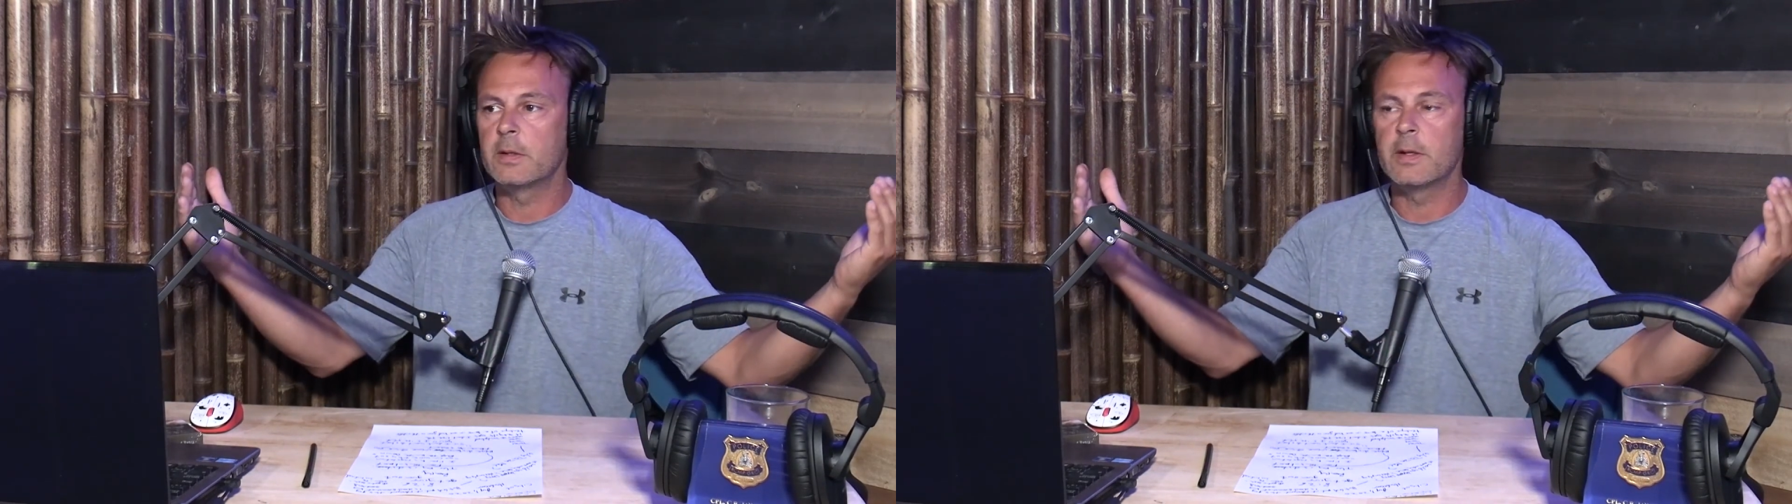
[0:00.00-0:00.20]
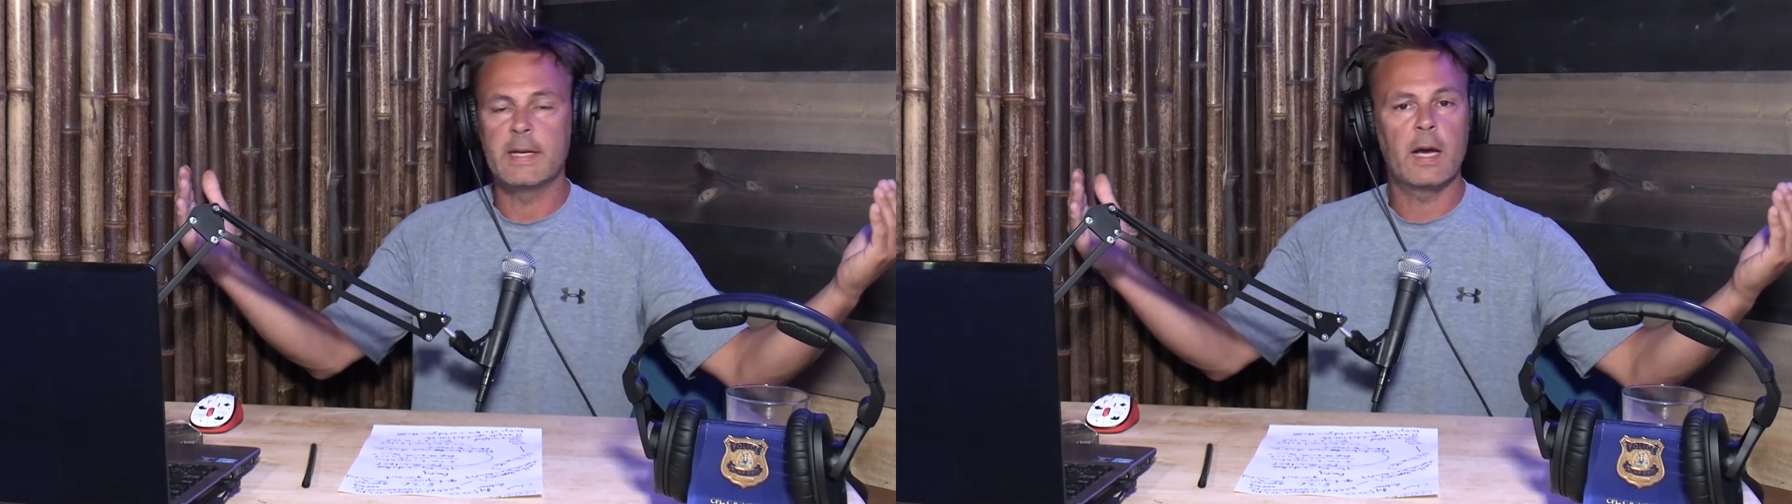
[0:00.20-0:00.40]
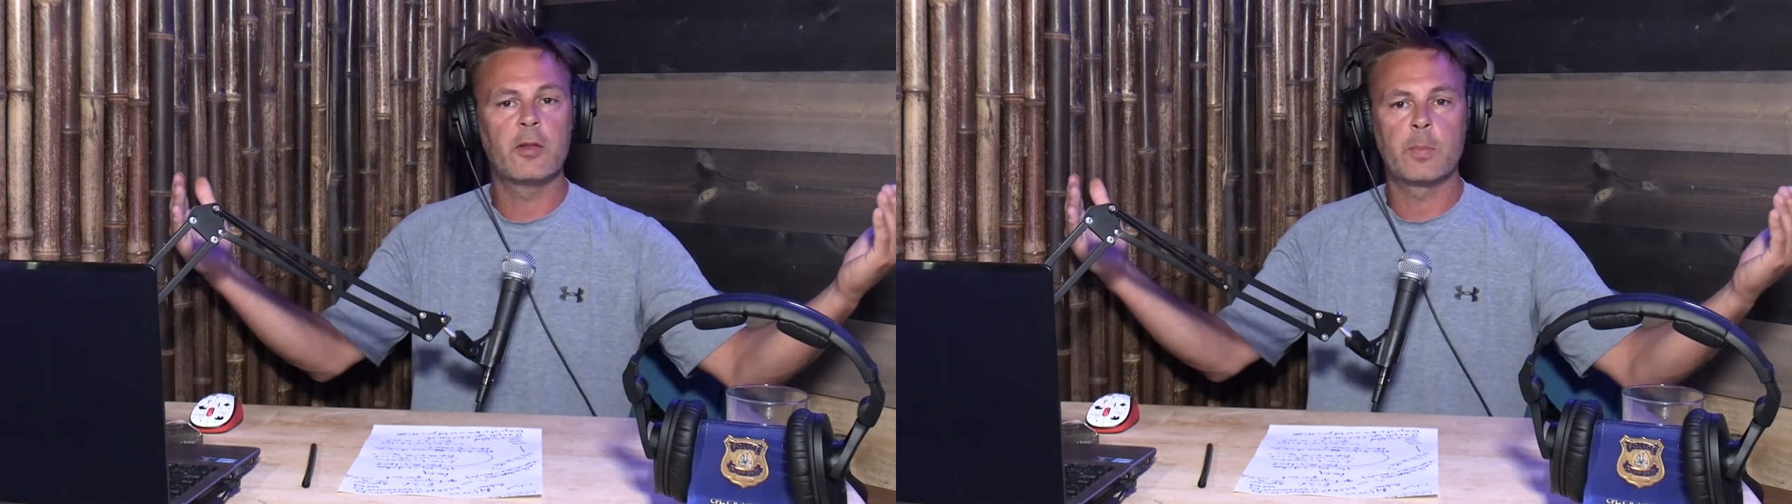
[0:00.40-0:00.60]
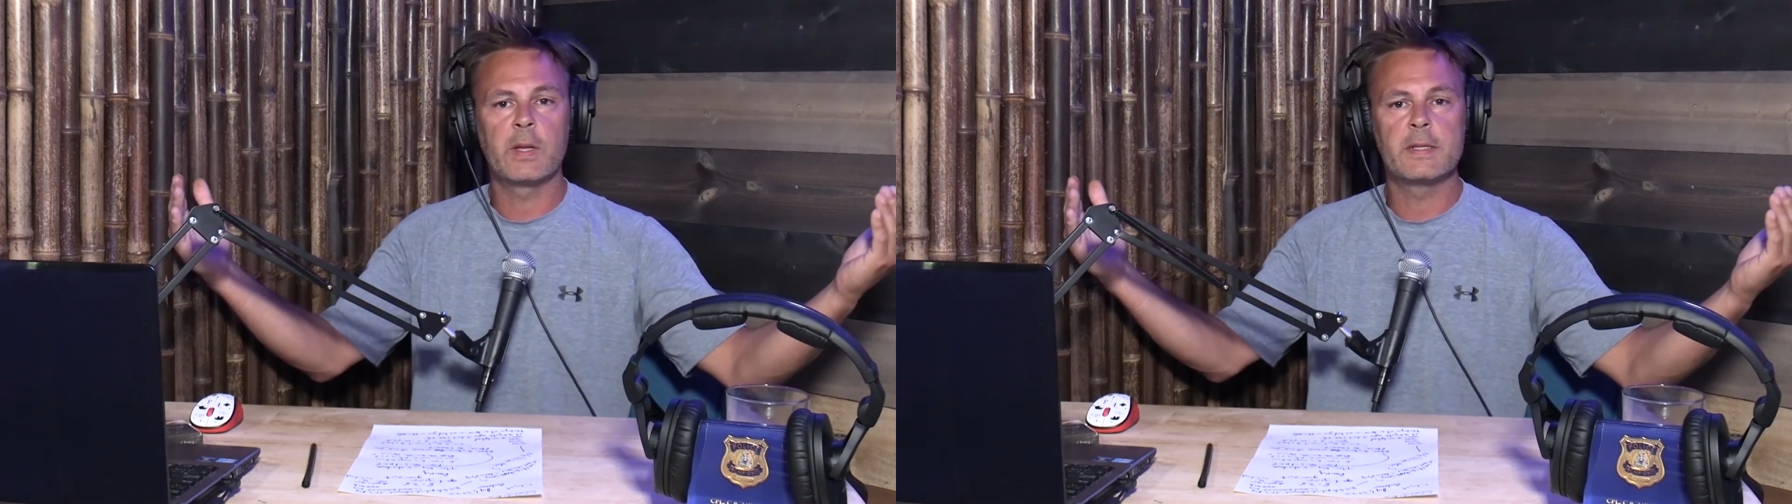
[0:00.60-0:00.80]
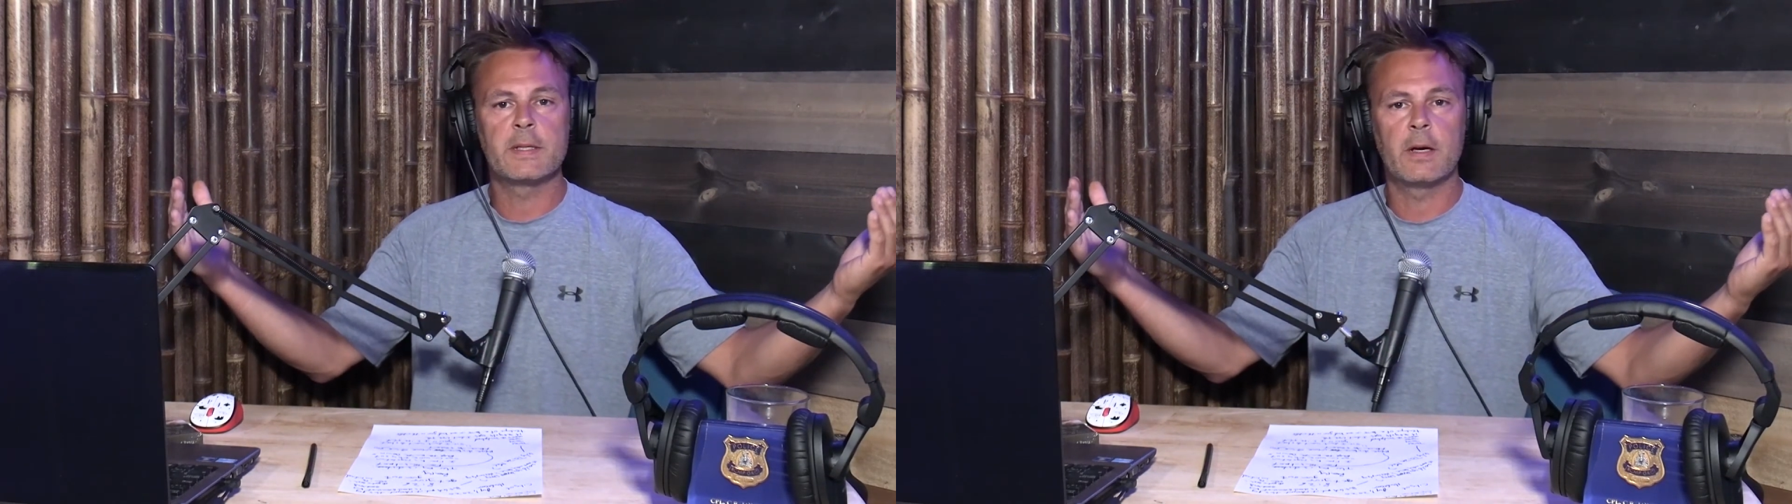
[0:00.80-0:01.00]
the other
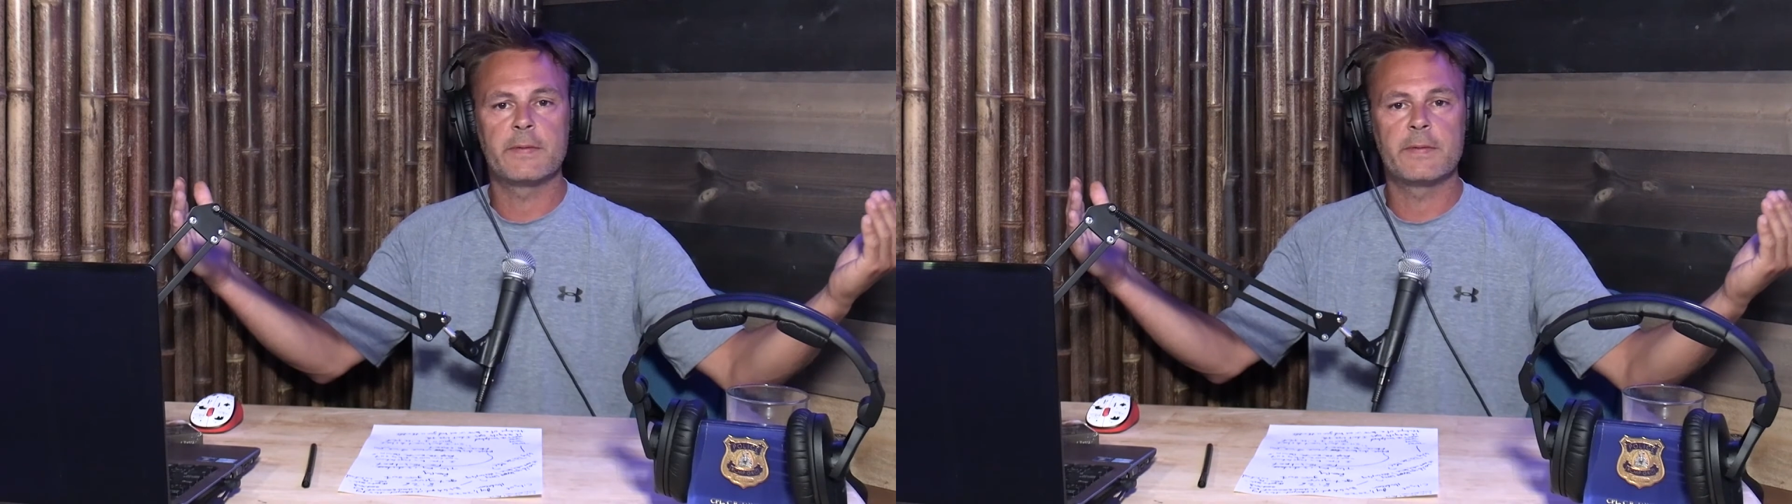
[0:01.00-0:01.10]
police